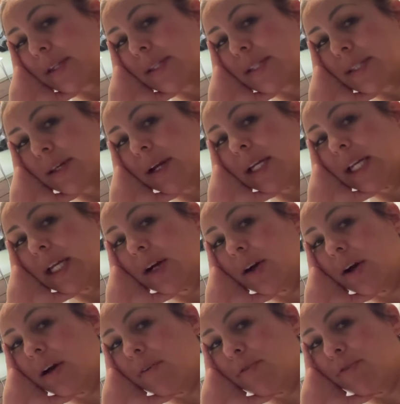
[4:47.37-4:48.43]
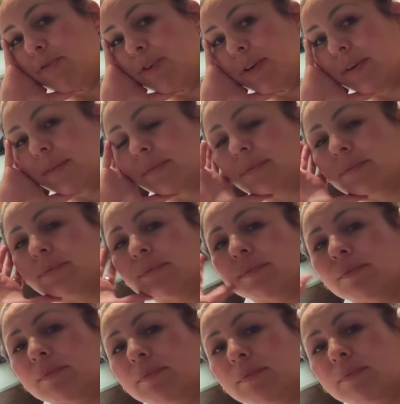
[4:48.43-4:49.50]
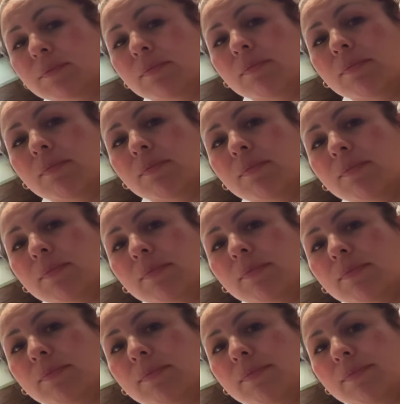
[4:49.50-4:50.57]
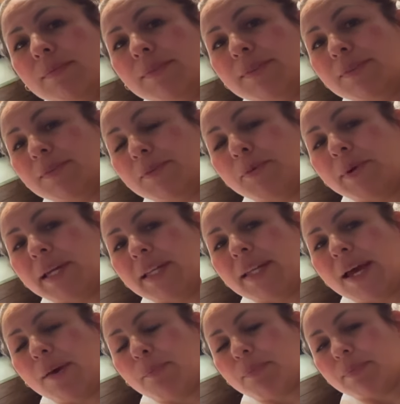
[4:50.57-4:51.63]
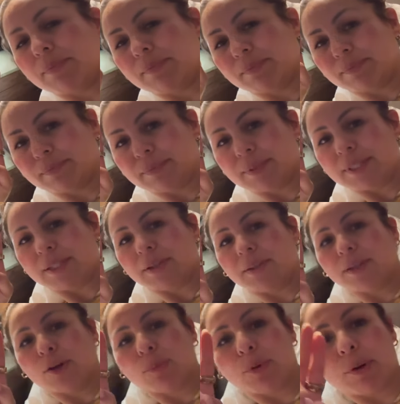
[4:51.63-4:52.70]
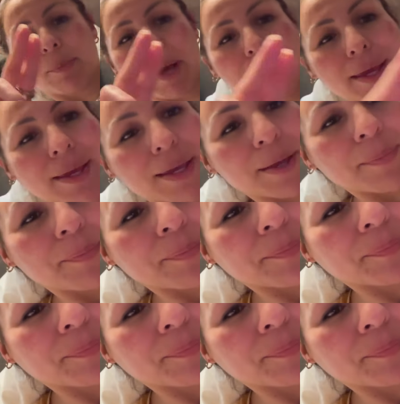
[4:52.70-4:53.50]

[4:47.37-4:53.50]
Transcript: signing off. Taking a nap. Quick nap. See you at the airport. Bye. Um,